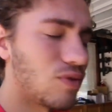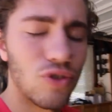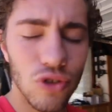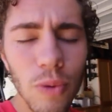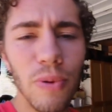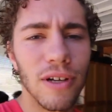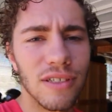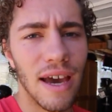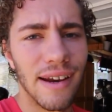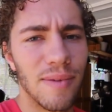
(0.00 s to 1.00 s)
super
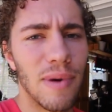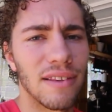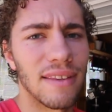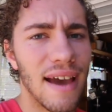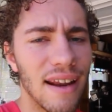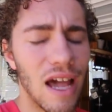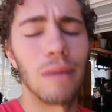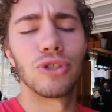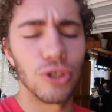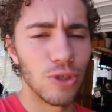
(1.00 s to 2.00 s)
excited about that, and
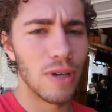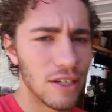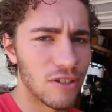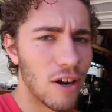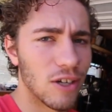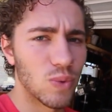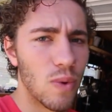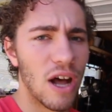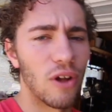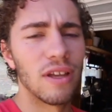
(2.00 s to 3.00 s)
I'm sure you guys are as
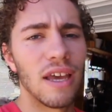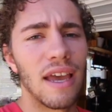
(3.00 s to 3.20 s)
well.